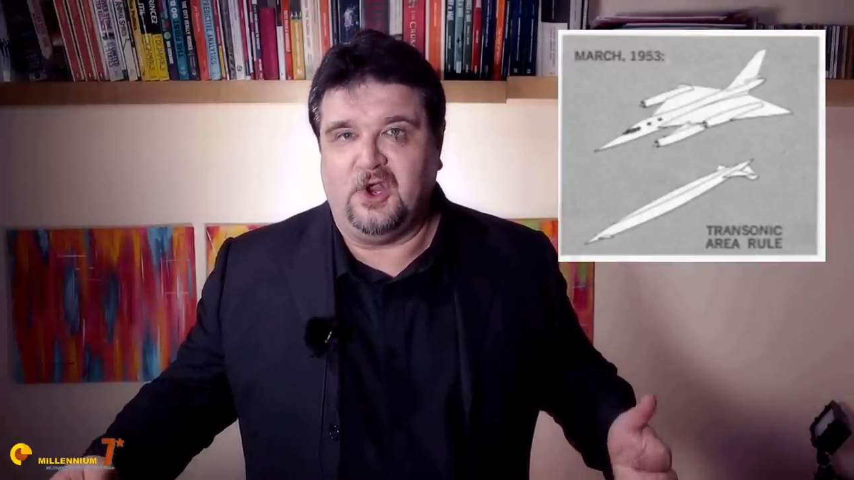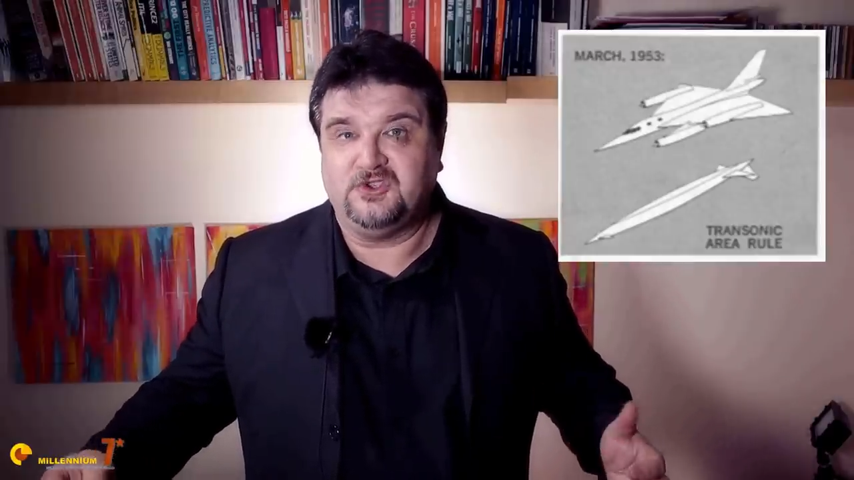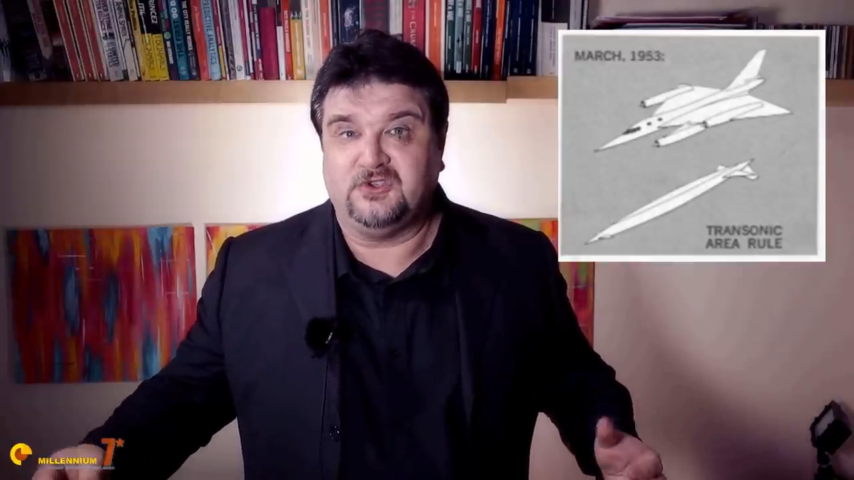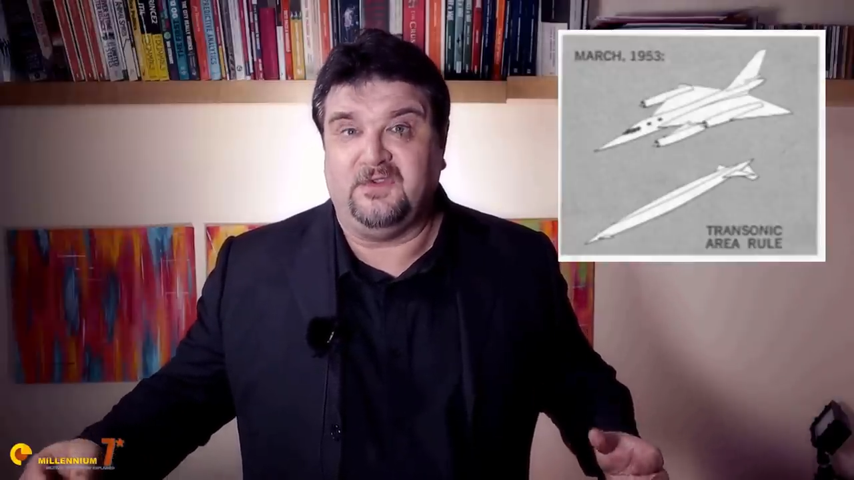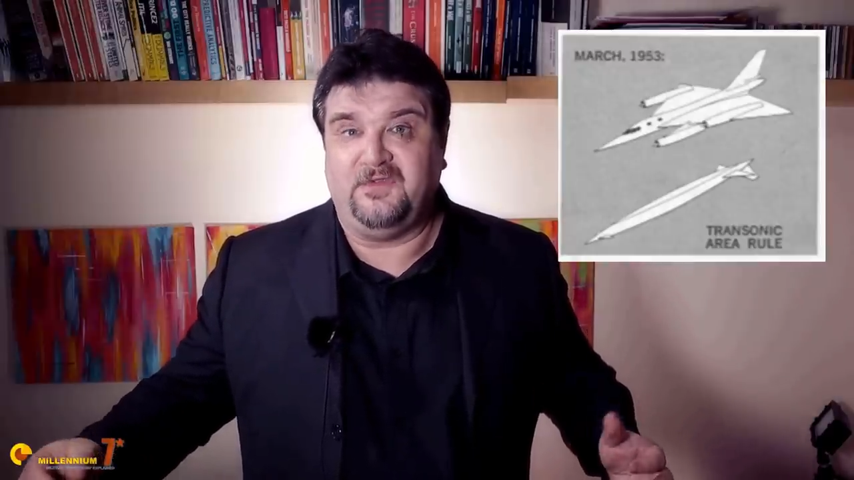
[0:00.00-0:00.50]

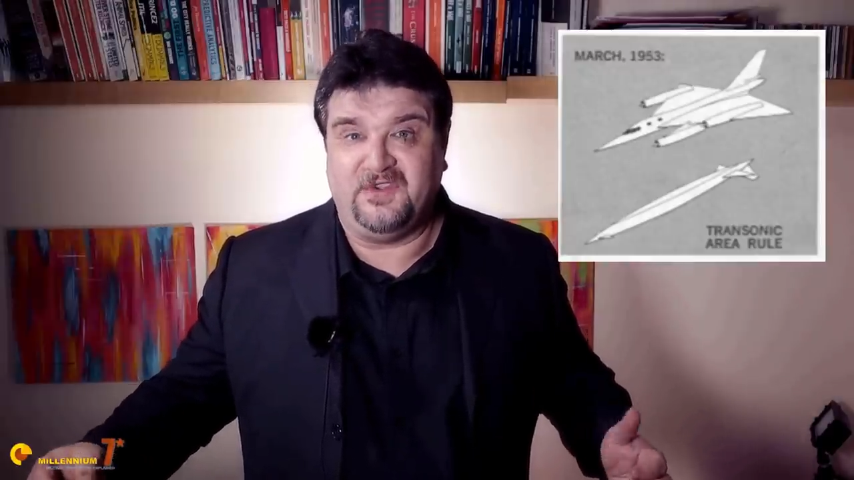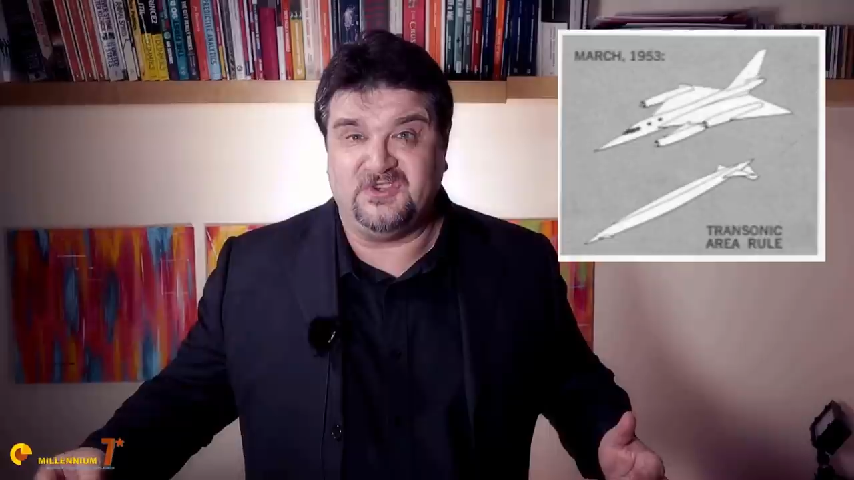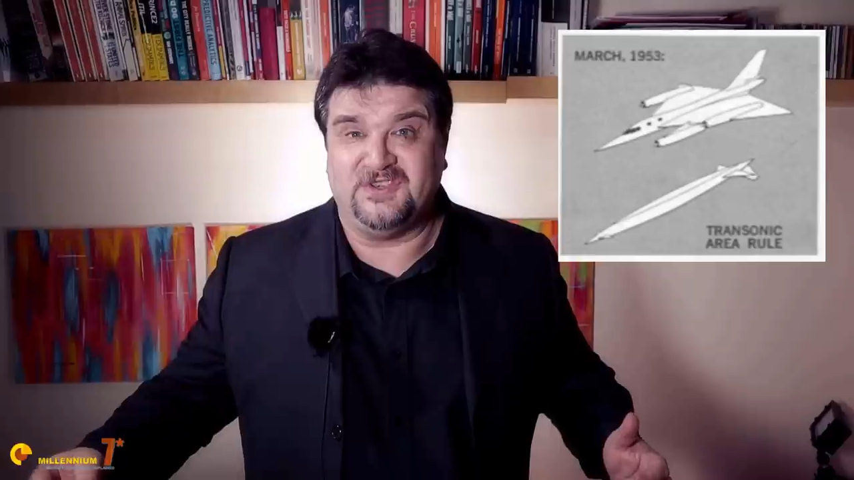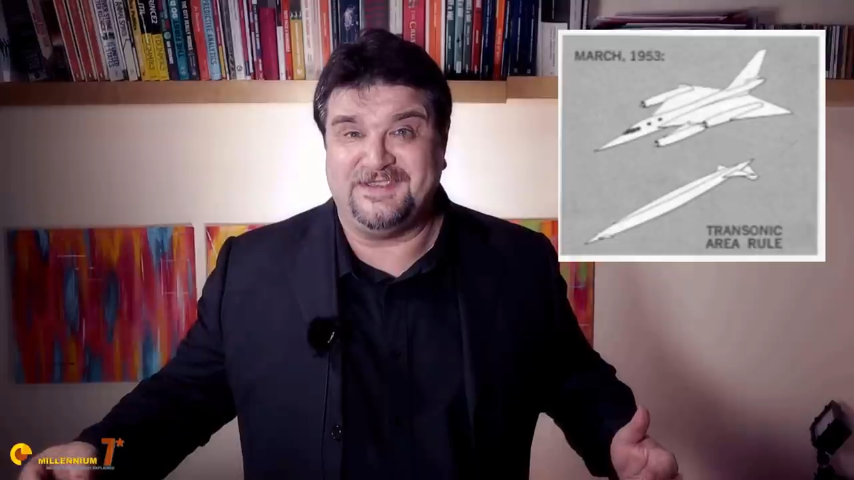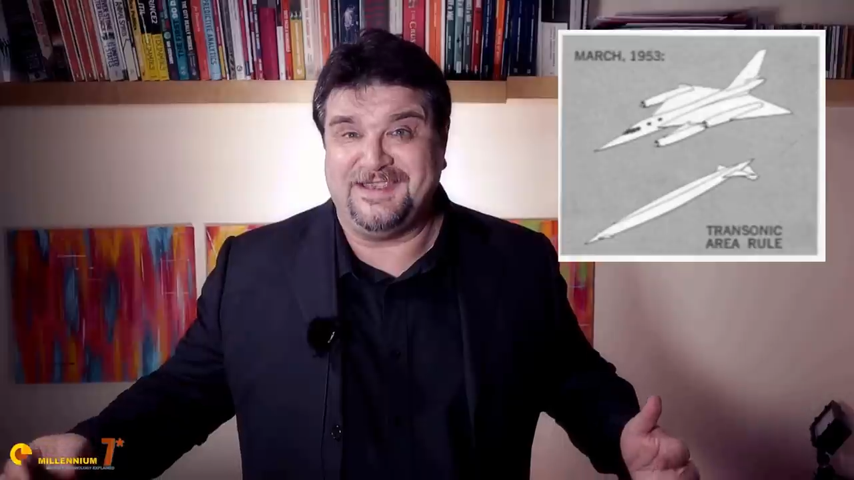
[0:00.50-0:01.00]
loss of
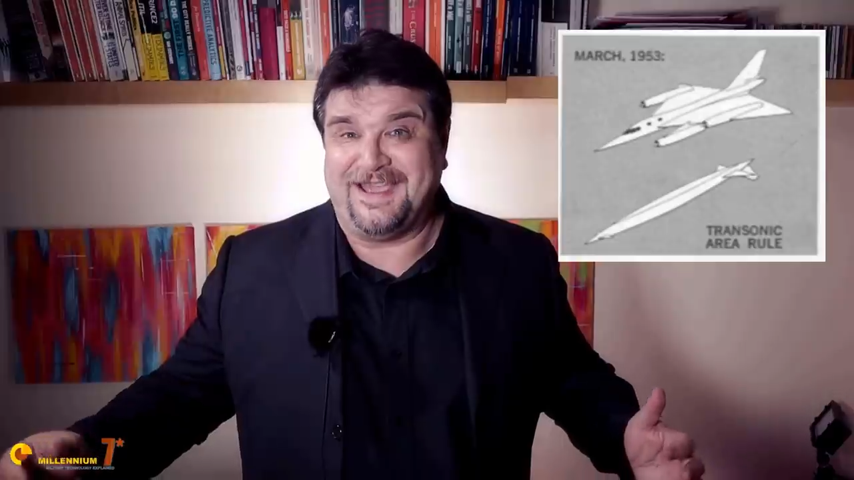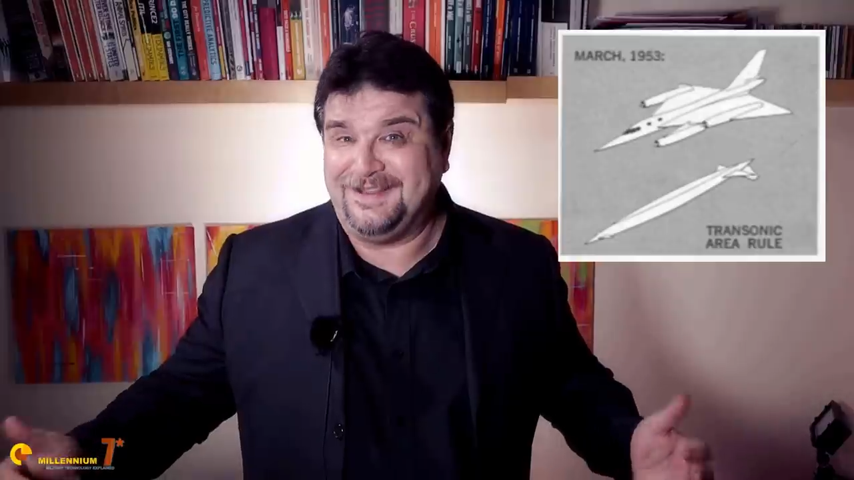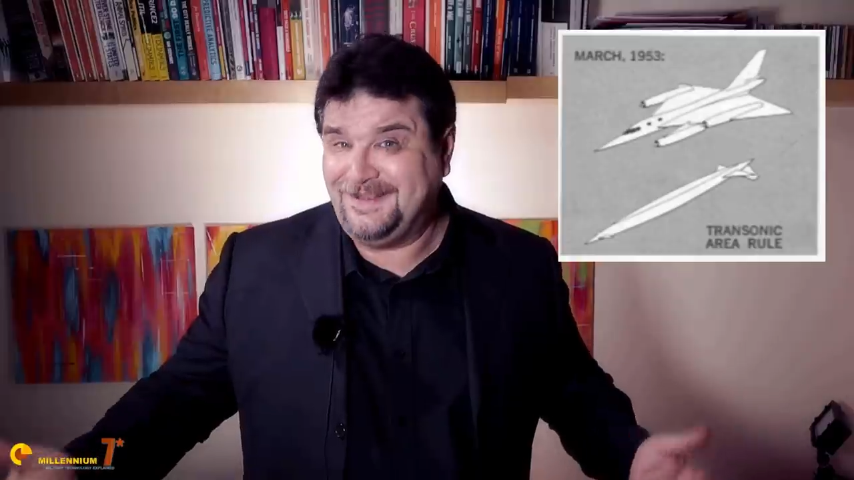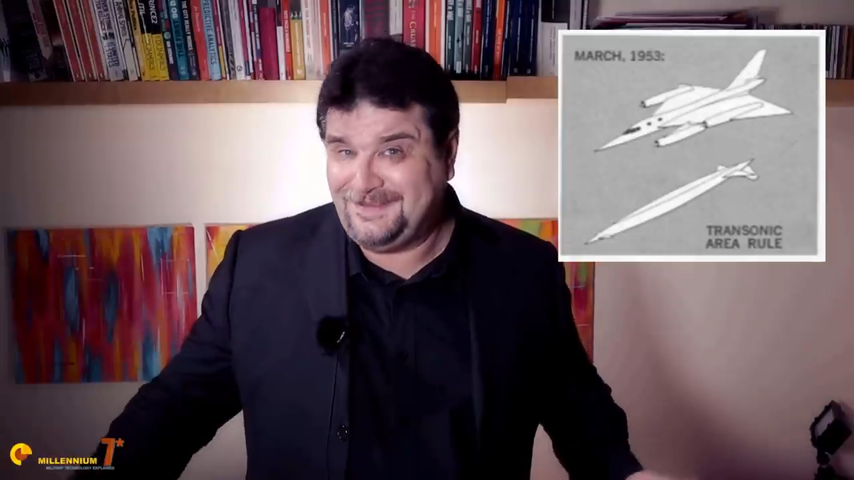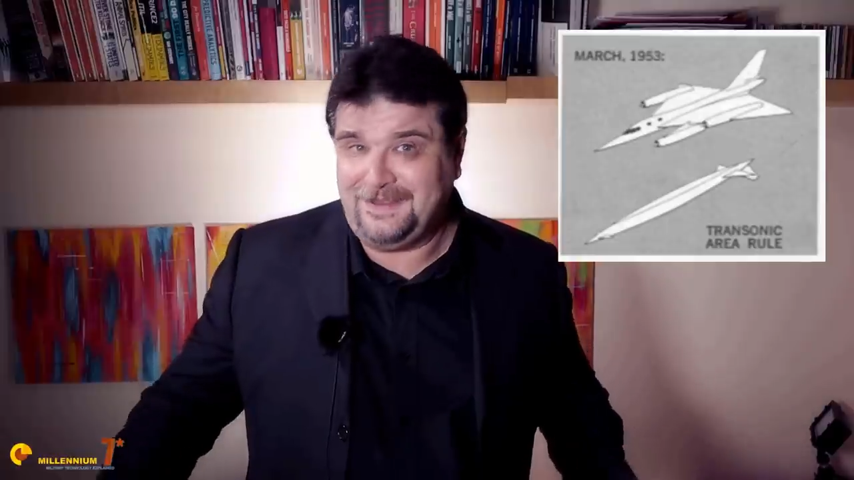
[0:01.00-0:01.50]
efficiency
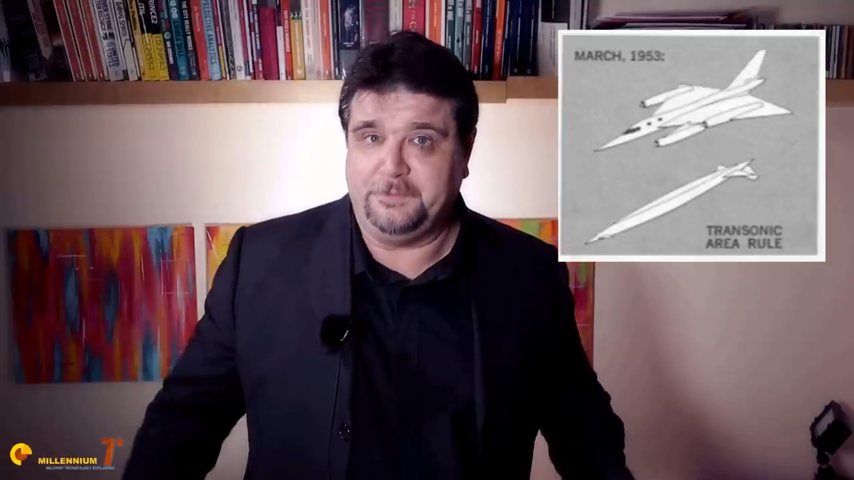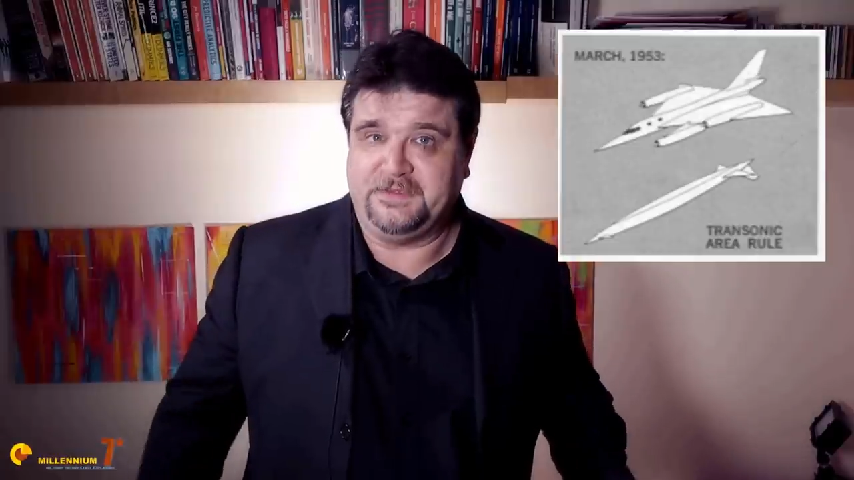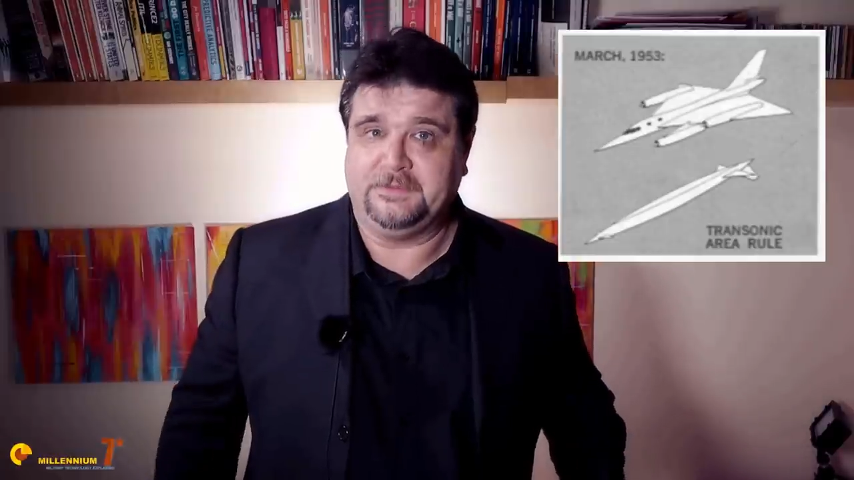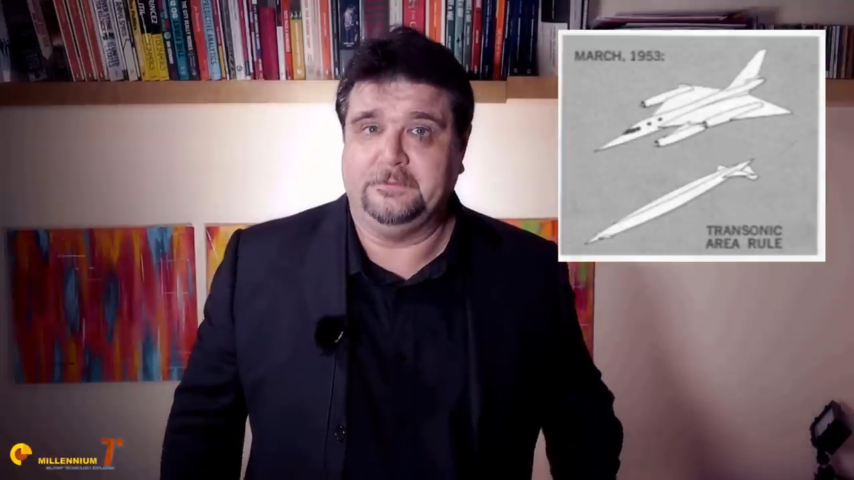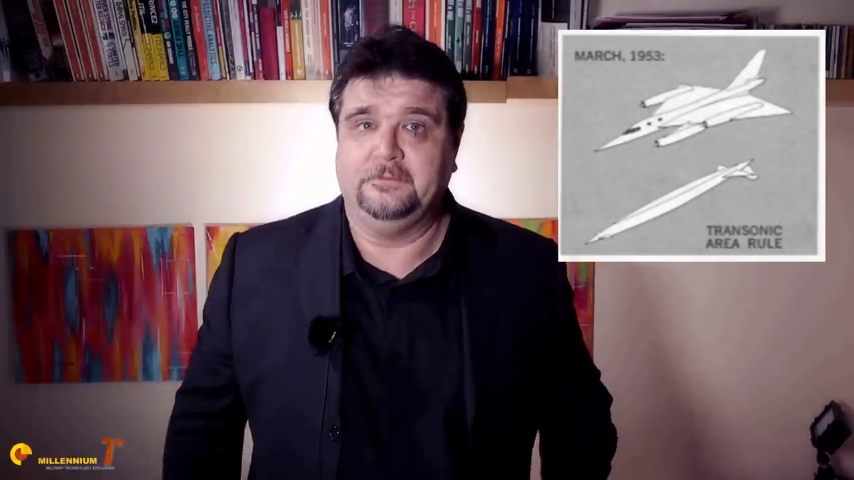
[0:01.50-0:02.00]
at the
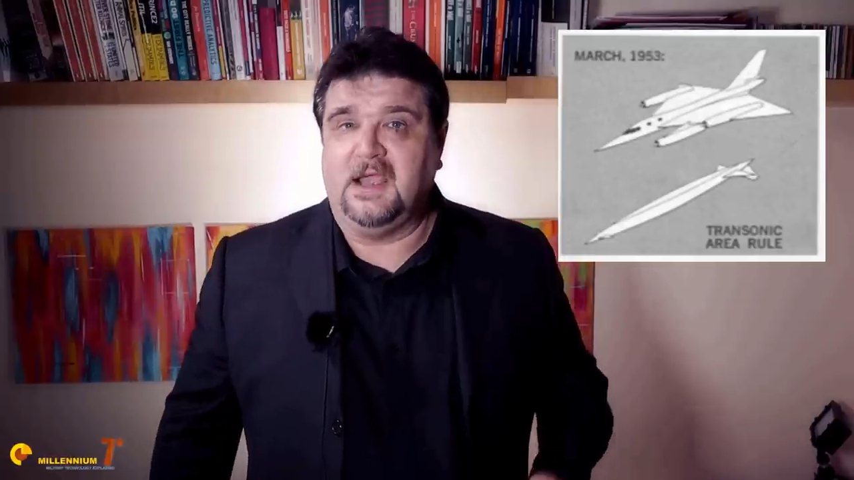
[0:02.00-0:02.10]
tips.